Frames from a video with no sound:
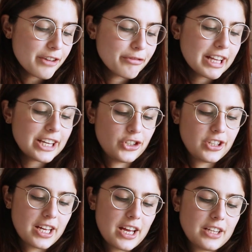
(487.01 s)

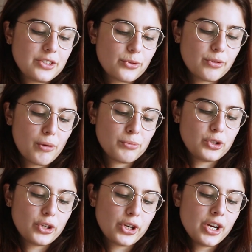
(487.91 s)
flashlight,
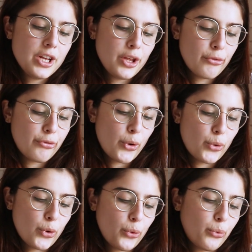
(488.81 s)
chronometer,
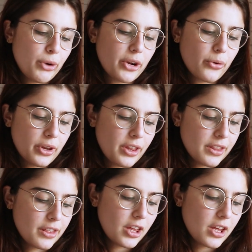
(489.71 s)
photo recording
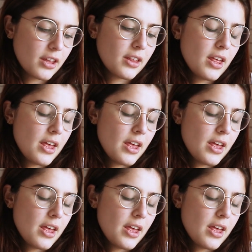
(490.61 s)
thing,